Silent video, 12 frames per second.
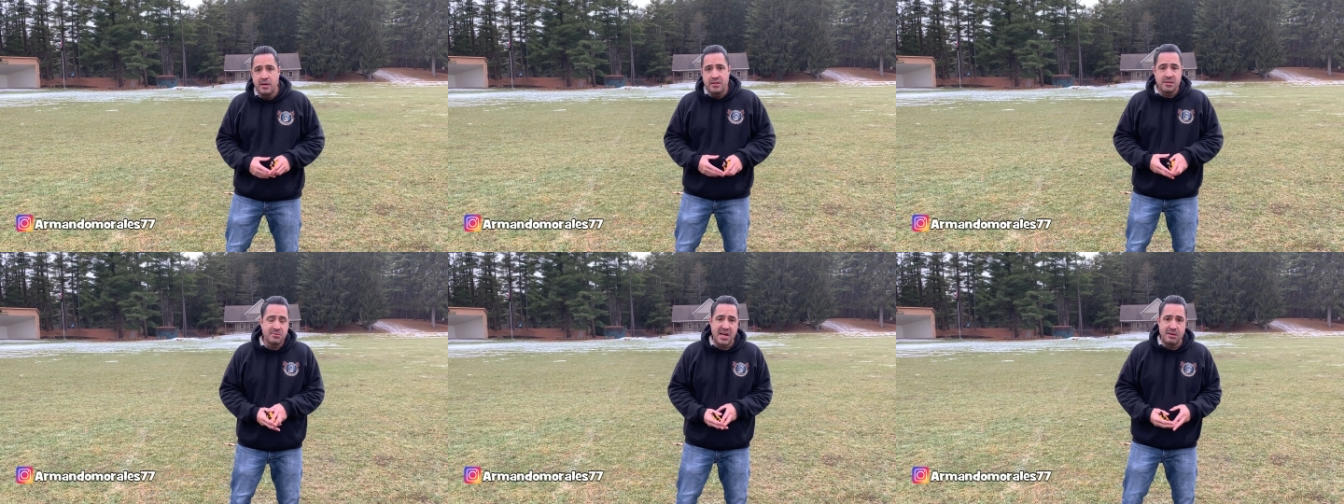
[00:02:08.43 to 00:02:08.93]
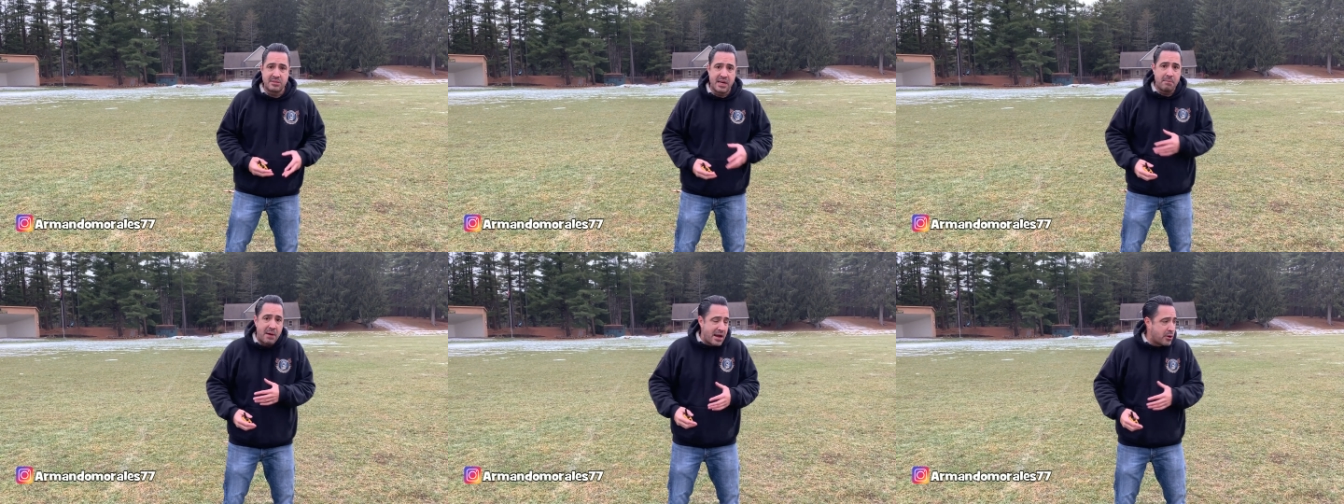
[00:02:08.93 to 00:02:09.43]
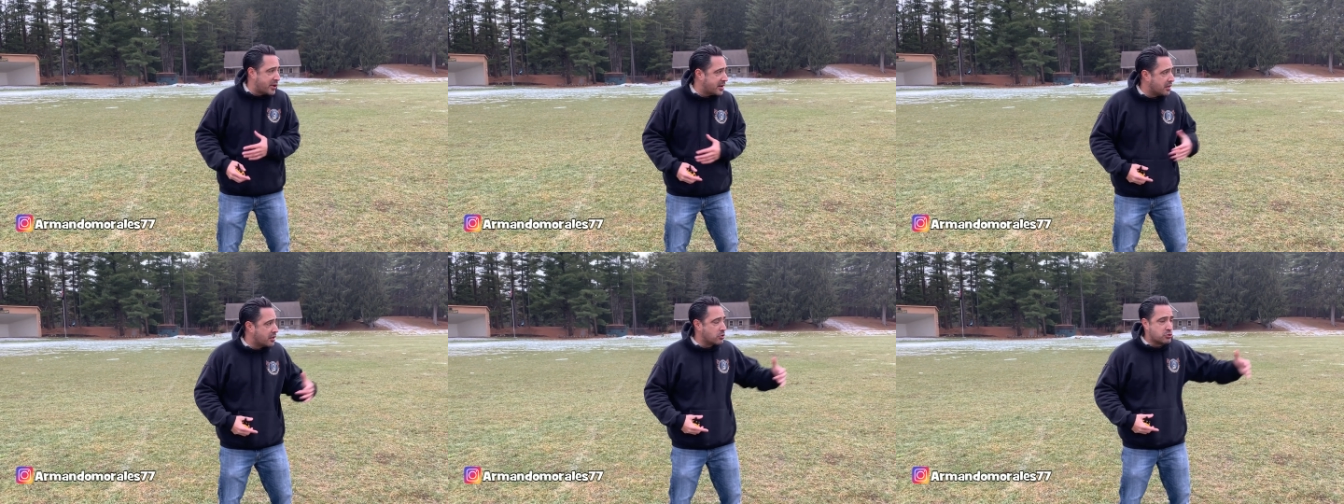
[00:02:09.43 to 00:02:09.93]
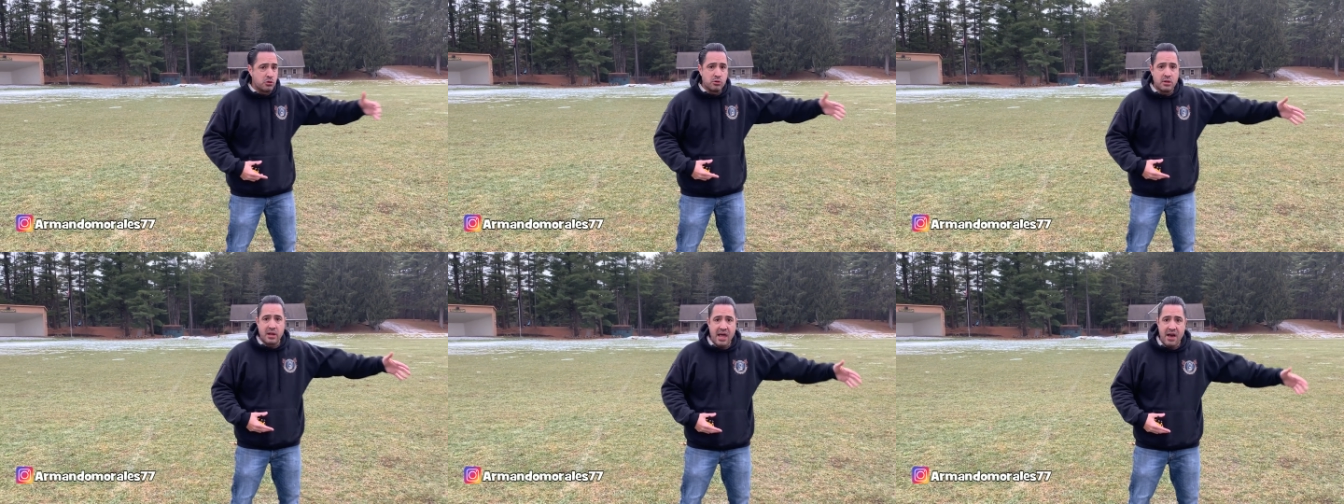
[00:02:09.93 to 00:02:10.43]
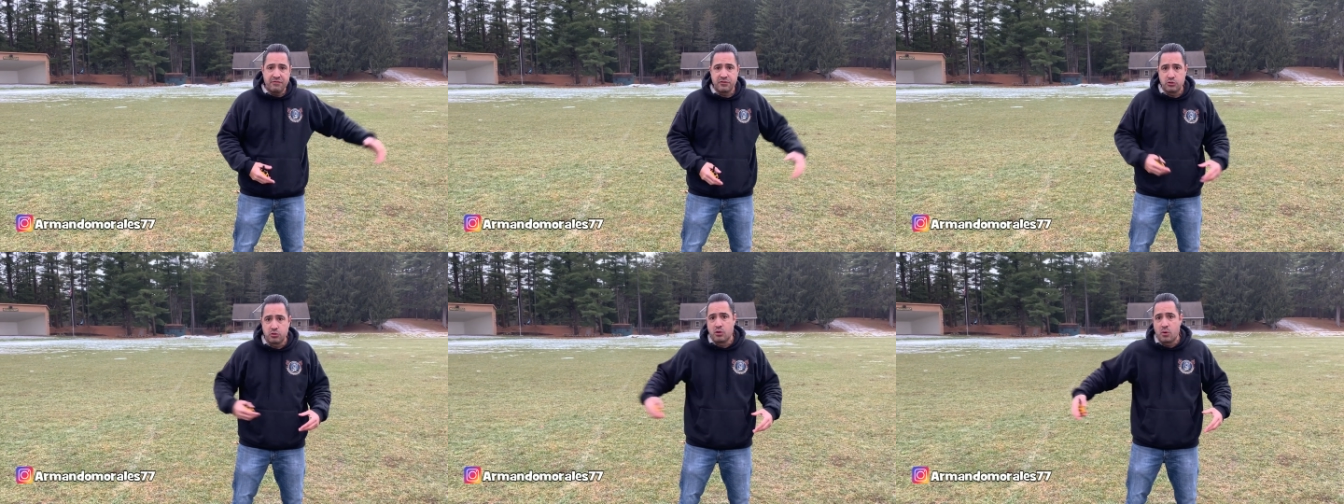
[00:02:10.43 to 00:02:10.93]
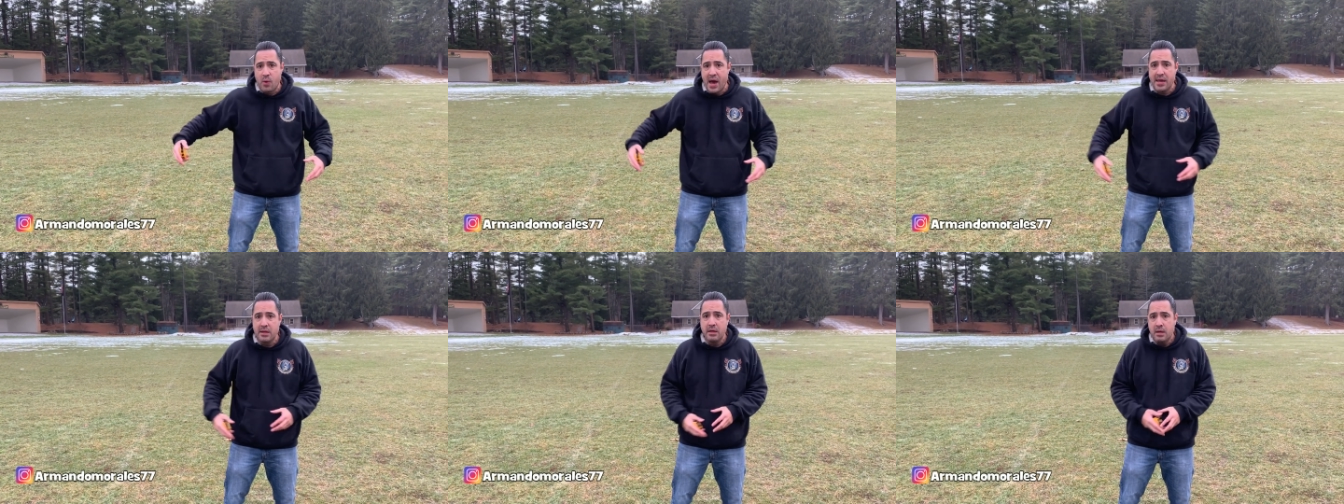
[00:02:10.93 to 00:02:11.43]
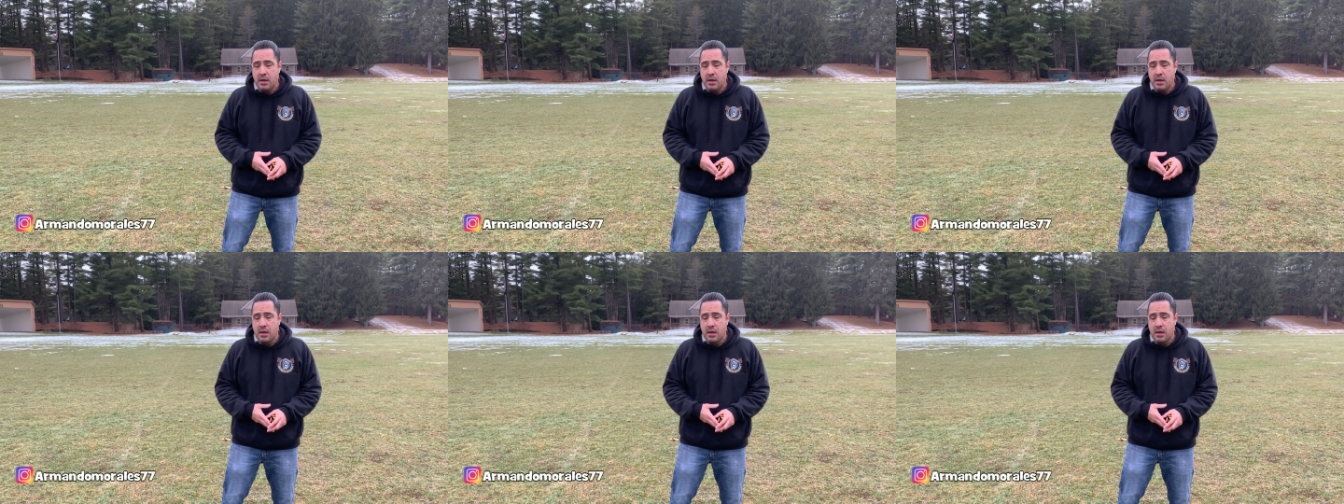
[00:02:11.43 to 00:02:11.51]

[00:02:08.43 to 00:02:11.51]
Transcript: Sometimes they migrate a little to the left or to the right.